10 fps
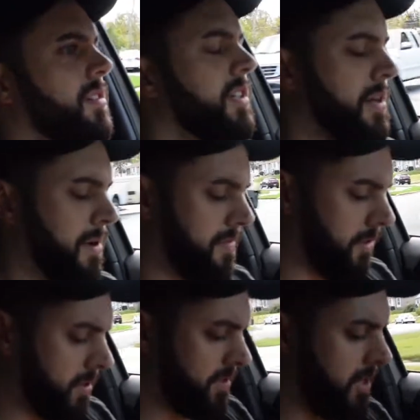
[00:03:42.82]
Get my
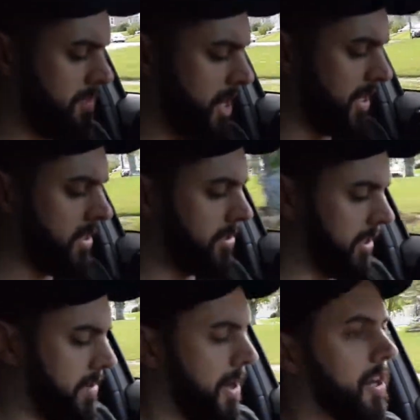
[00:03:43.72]
front seat back in, start
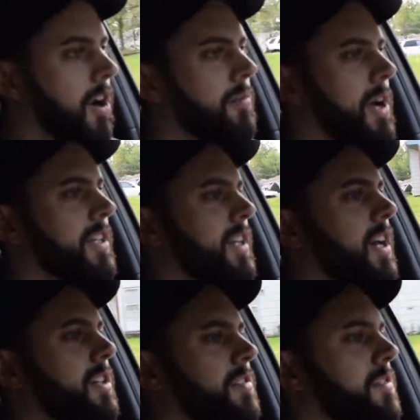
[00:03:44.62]
getting my car back
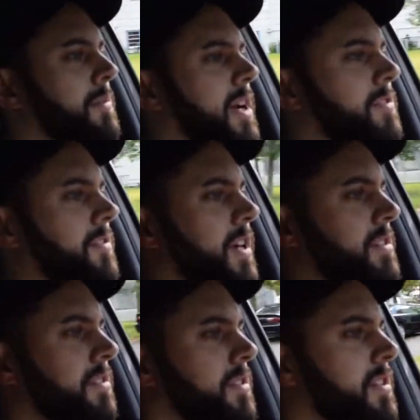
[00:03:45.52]
together from after
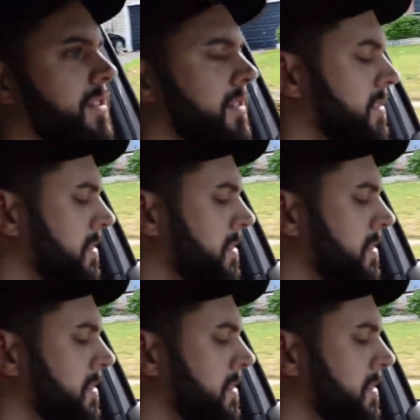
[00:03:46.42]
racing season.